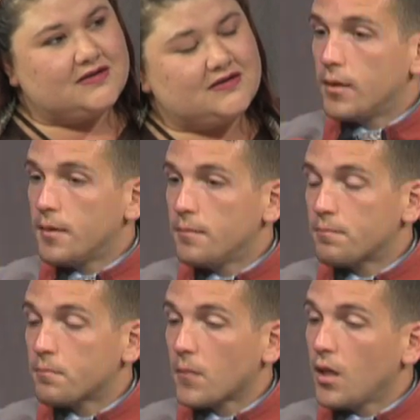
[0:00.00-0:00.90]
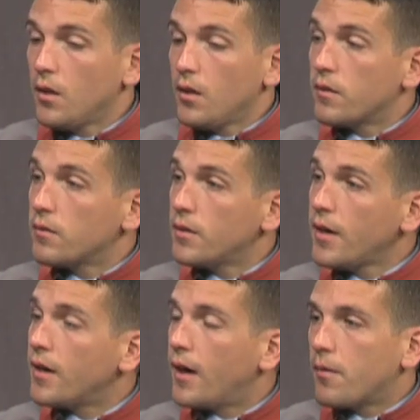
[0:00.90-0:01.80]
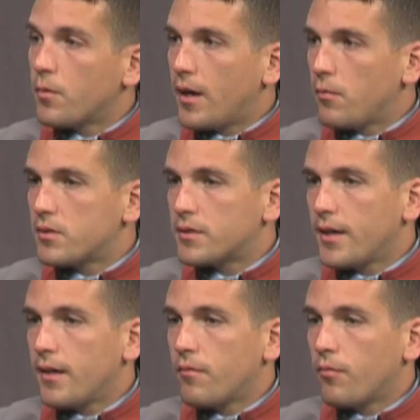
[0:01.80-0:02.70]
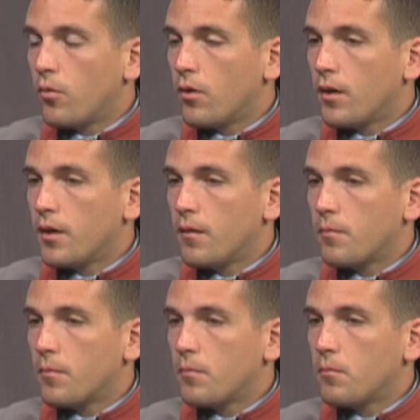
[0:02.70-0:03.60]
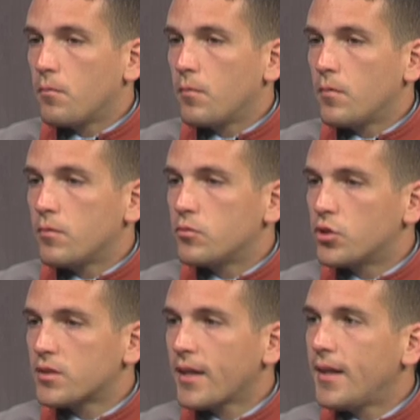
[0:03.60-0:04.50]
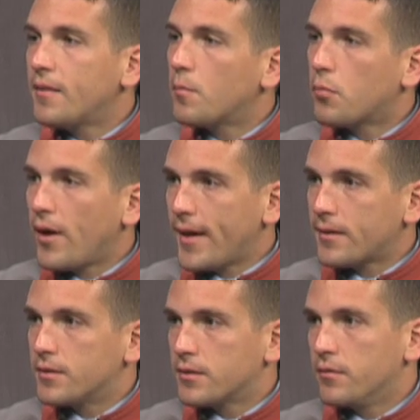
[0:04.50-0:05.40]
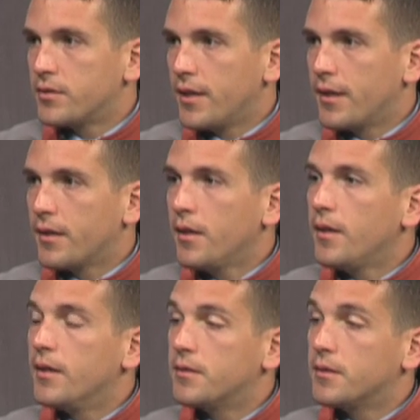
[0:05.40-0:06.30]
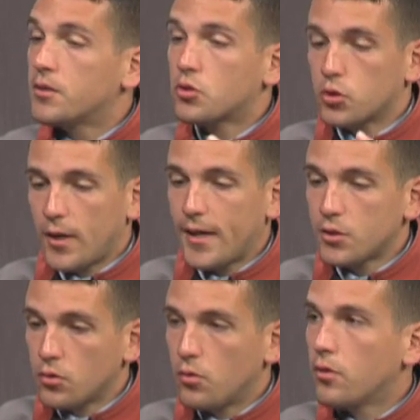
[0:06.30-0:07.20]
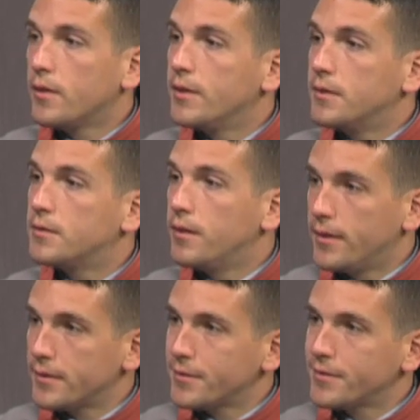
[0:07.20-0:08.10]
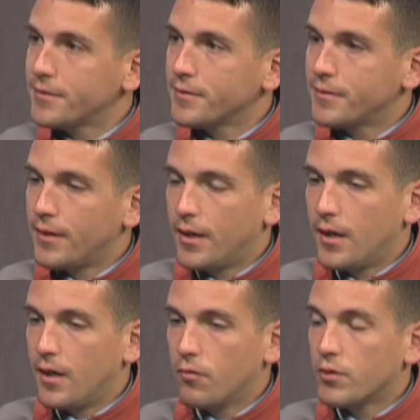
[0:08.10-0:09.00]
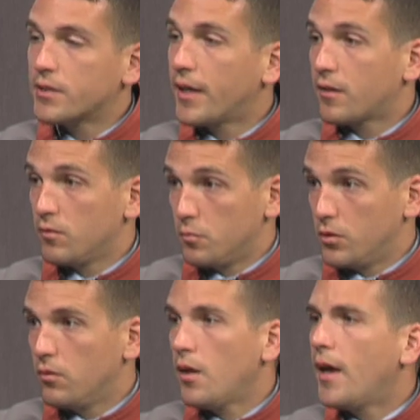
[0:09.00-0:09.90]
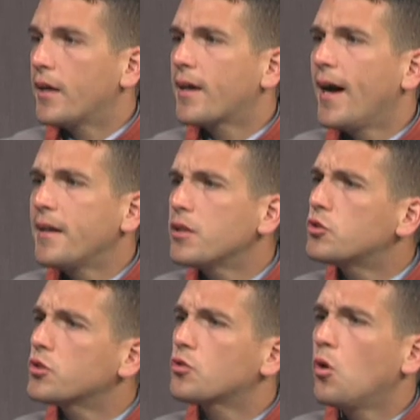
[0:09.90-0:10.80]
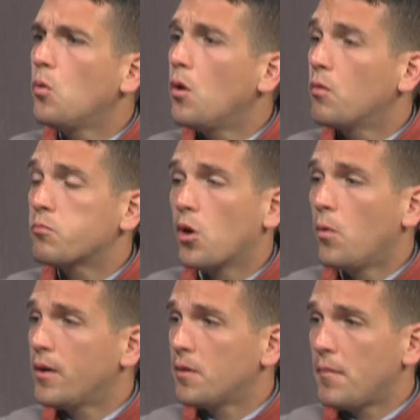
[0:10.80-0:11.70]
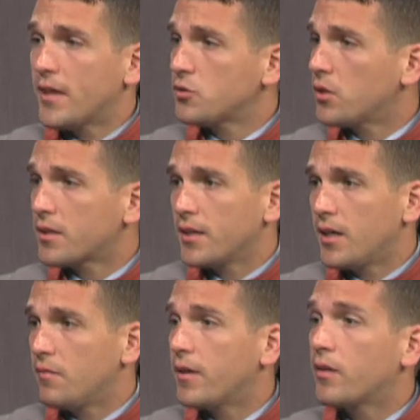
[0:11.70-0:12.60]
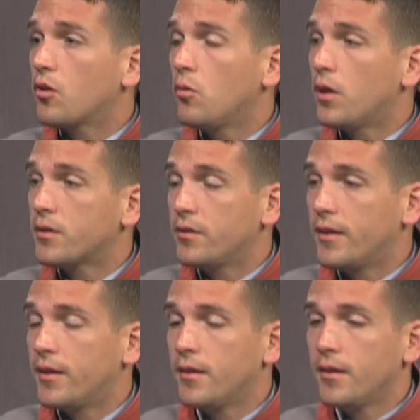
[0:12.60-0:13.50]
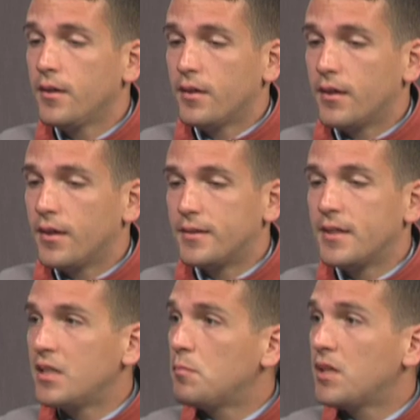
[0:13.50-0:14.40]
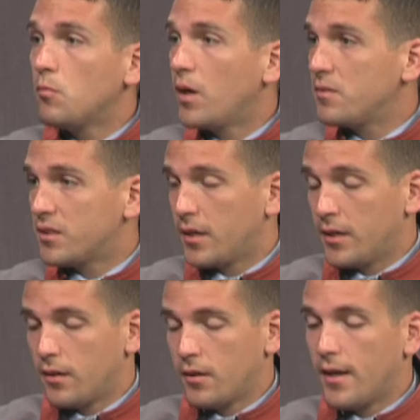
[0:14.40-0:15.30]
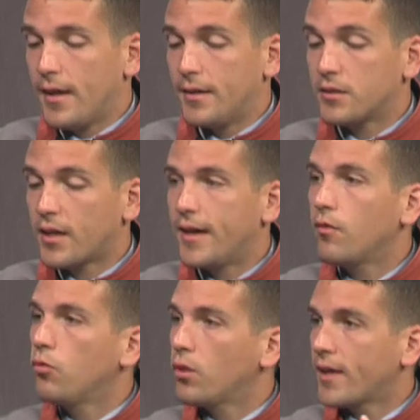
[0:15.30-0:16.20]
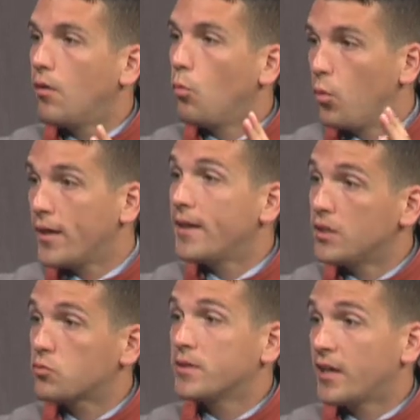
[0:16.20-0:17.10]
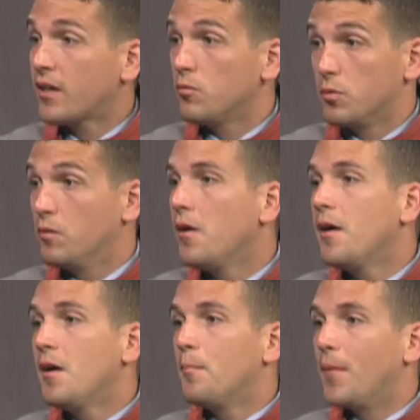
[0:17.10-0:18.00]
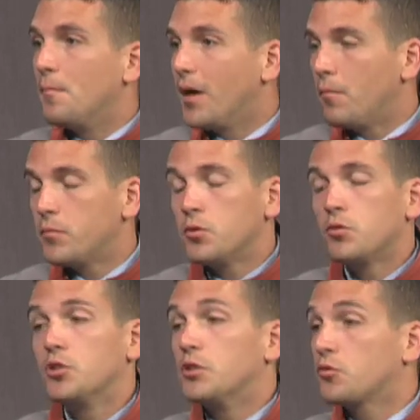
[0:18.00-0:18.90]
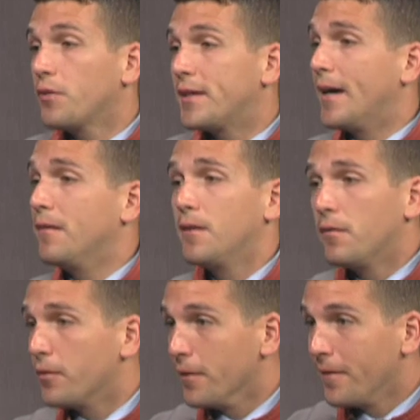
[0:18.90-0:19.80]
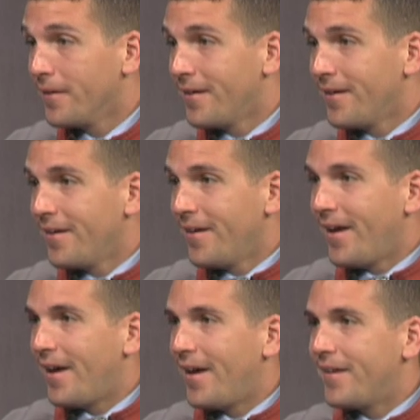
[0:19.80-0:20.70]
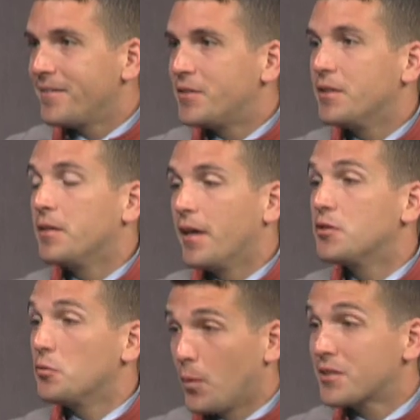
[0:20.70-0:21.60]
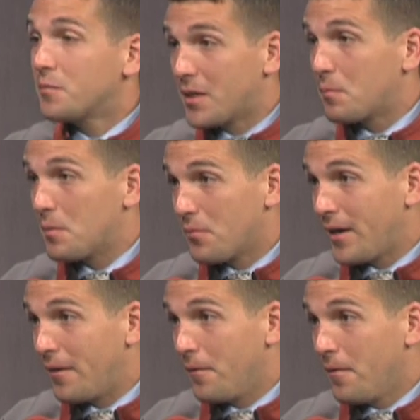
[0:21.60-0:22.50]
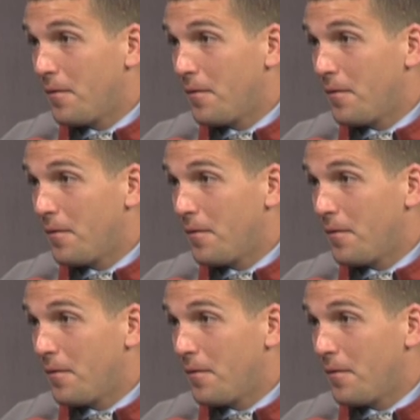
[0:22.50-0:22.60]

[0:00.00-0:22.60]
Um, yeah, I would say for just get in the practice of saying, is this trash or is this uh, recyclable? And kind of just go, go on to mass.gov and go on to the uh, DEP website and kind of look at what is recyclable. My mom, she's great. I love her. She, and she wants to make me proud,